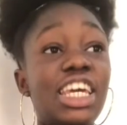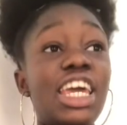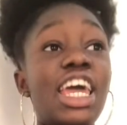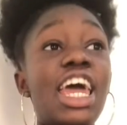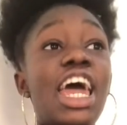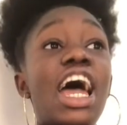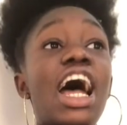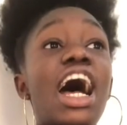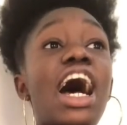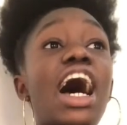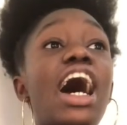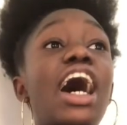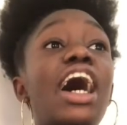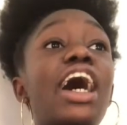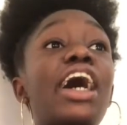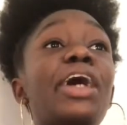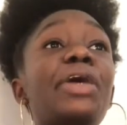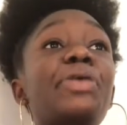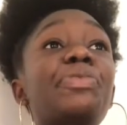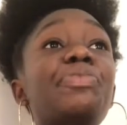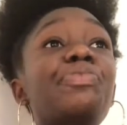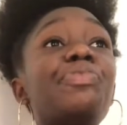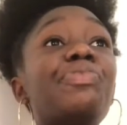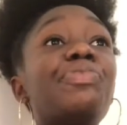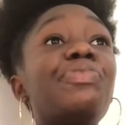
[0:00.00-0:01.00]

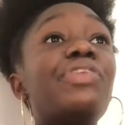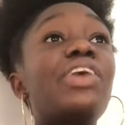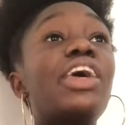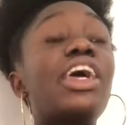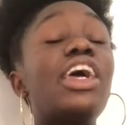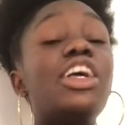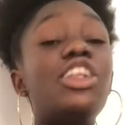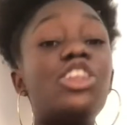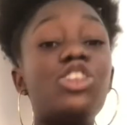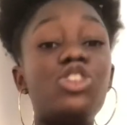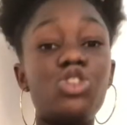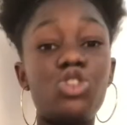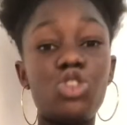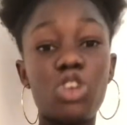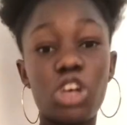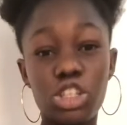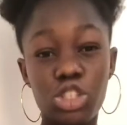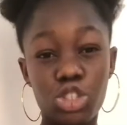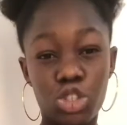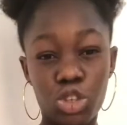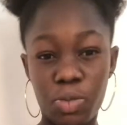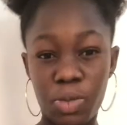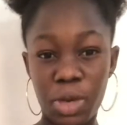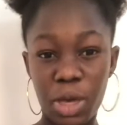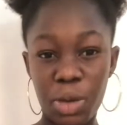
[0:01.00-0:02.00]
Not so
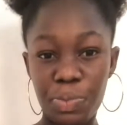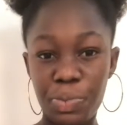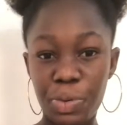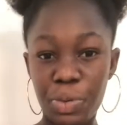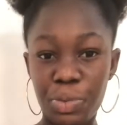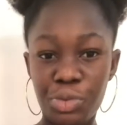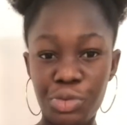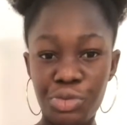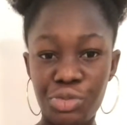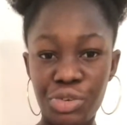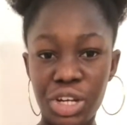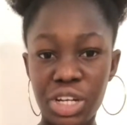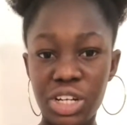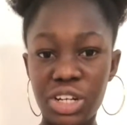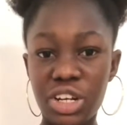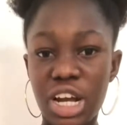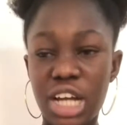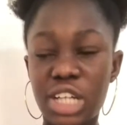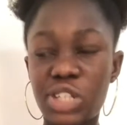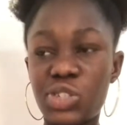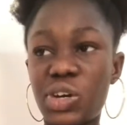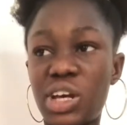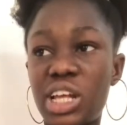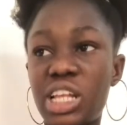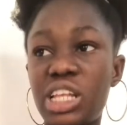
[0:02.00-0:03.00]
many people read
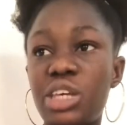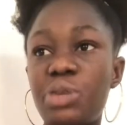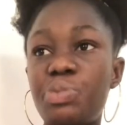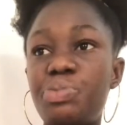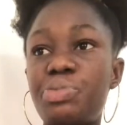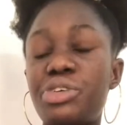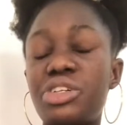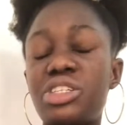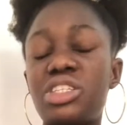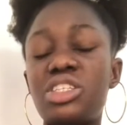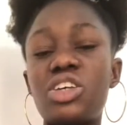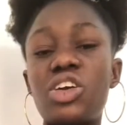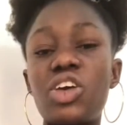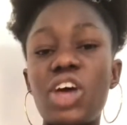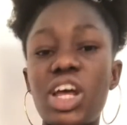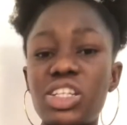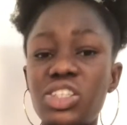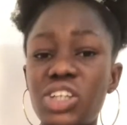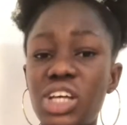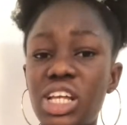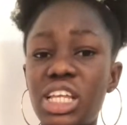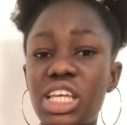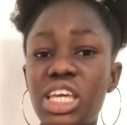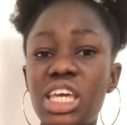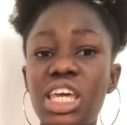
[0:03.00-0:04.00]
gradually, but
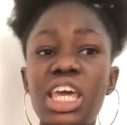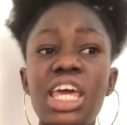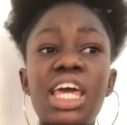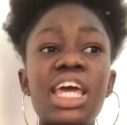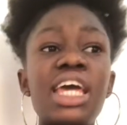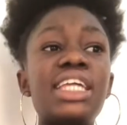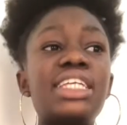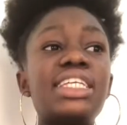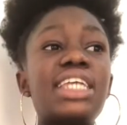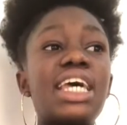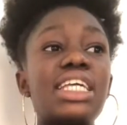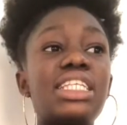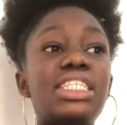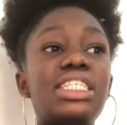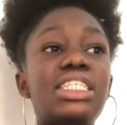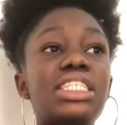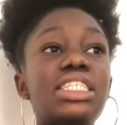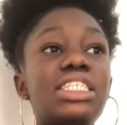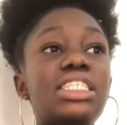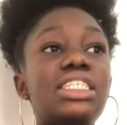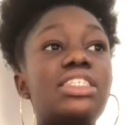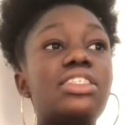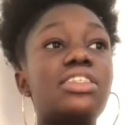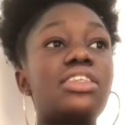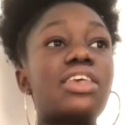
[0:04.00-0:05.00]
gradually, that is,
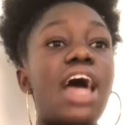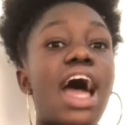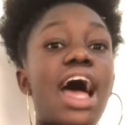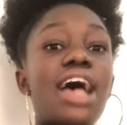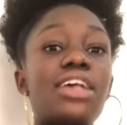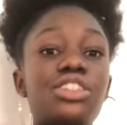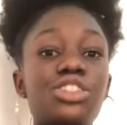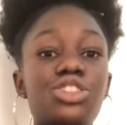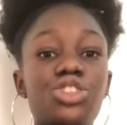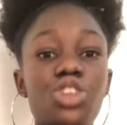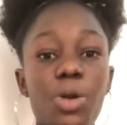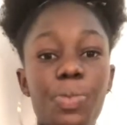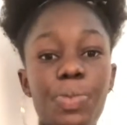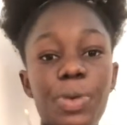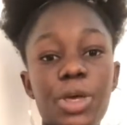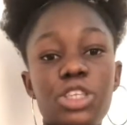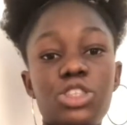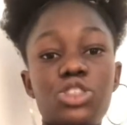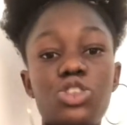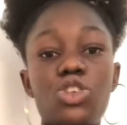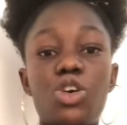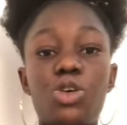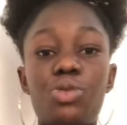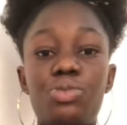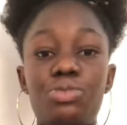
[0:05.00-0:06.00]
as the topics come,
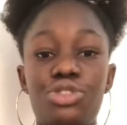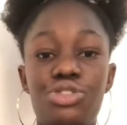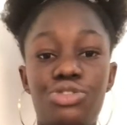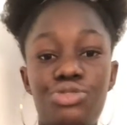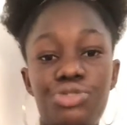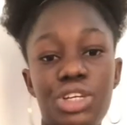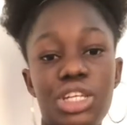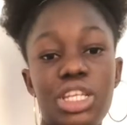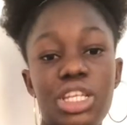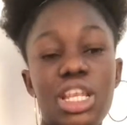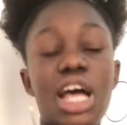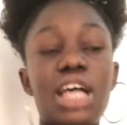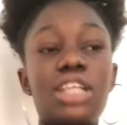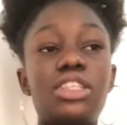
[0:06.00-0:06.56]
you read. As